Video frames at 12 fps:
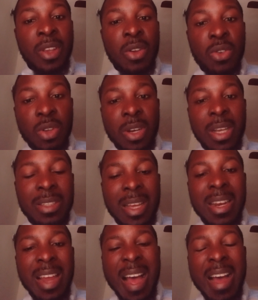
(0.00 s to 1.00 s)
Do you
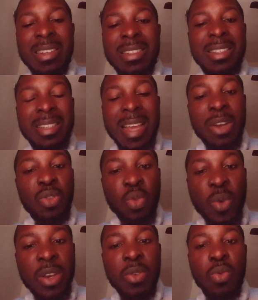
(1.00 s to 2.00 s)
understand? And they are
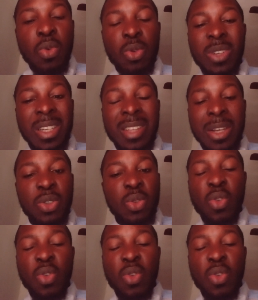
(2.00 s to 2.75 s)
doing good transaction.